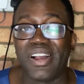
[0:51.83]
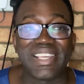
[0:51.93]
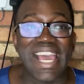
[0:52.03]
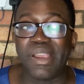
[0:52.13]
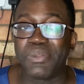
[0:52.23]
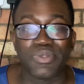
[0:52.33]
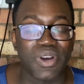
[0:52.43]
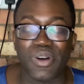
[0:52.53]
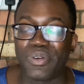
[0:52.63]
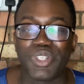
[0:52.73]
game as
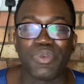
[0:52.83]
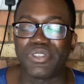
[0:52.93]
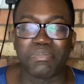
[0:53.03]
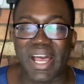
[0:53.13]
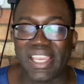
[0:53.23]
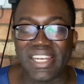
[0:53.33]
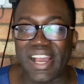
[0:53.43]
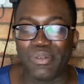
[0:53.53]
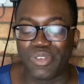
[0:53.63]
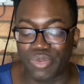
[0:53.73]
well. She wasn't backing
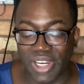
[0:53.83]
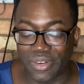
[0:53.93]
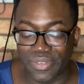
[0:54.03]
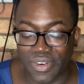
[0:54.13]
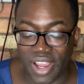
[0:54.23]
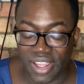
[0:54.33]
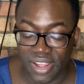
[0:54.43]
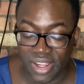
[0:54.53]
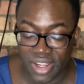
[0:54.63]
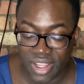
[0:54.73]
down. It was a really good fight.
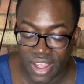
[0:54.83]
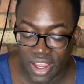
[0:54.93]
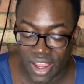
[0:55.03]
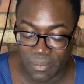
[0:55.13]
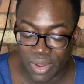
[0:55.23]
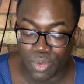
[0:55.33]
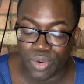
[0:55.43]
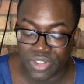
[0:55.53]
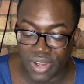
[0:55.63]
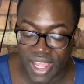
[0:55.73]
We
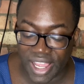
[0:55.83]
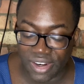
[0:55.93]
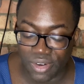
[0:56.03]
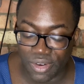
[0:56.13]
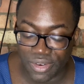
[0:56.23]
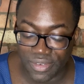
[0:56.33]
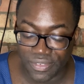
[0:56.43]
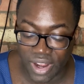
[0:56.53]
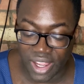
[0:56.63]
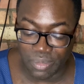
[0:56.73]
also had on the
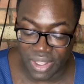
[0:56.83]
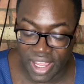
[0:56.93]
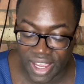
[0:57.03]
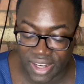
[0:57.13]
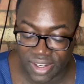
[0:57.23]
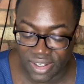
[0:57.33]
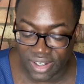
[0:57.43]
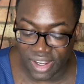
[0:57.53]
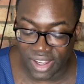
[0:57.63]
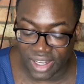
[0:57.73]
fight, we had
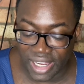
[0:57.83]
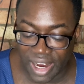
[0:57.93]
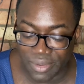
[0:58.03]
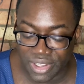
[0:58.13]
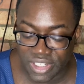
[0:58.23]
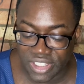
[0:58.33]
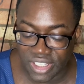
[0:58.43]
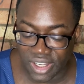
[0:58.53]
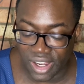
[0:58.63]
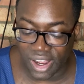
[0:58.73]

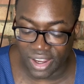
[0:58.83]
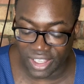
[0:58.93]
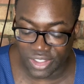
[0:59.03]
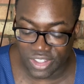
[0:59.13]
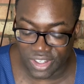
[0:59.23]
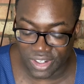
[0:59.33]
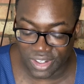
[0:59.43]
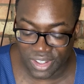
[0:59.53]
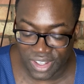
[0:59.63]
Clarrisa Arginton,